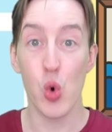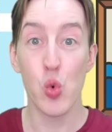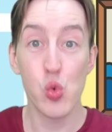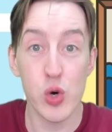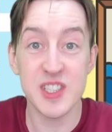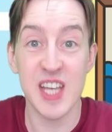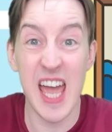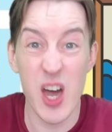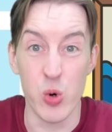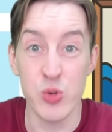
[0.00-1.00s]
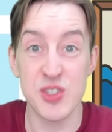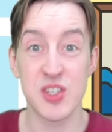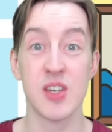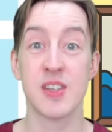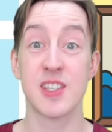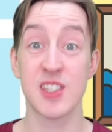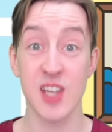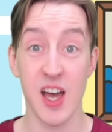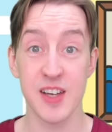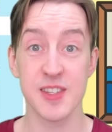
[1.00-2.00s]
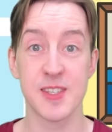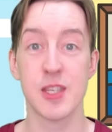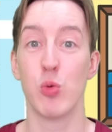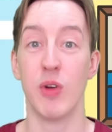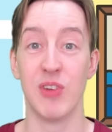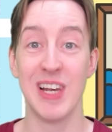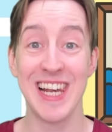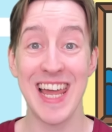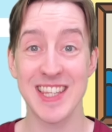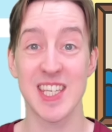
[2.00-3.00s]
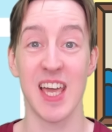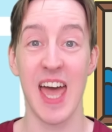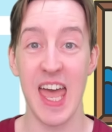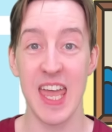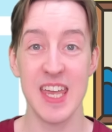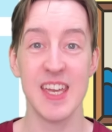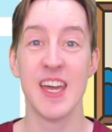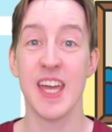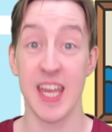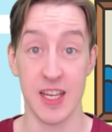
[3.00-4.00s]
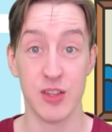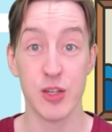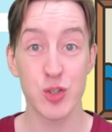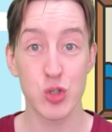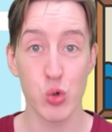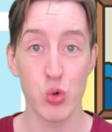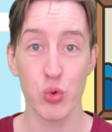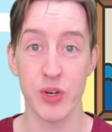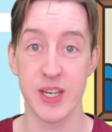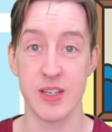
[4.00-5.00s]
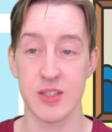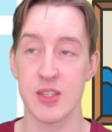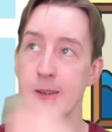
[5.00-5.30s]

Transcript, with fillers: what else starts with letter A in the stories?